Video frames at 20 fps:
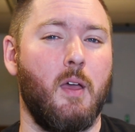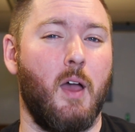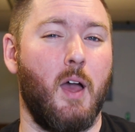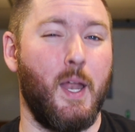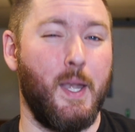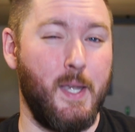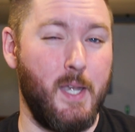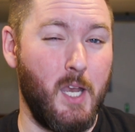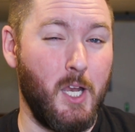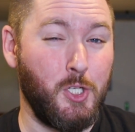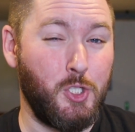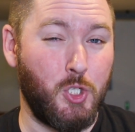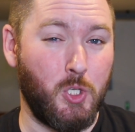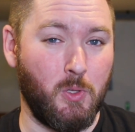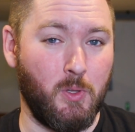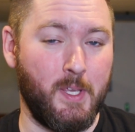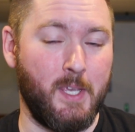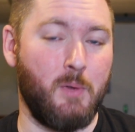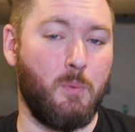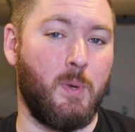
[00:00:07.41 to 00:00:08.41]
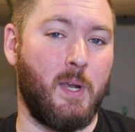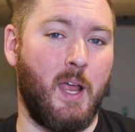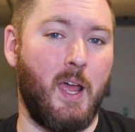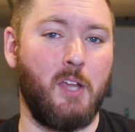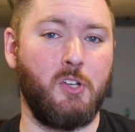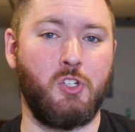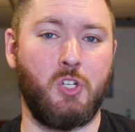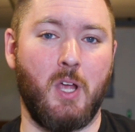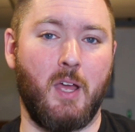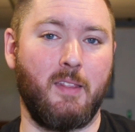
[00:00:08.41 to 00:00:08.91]
Initially, when I
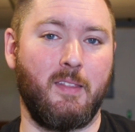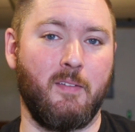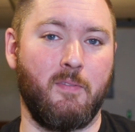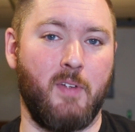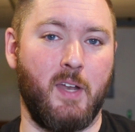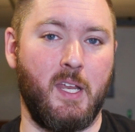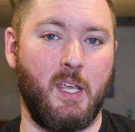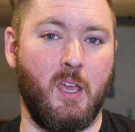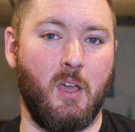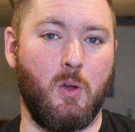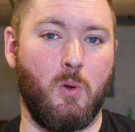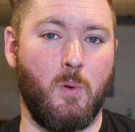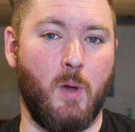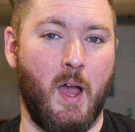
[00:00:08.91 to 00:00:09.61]
shot the video,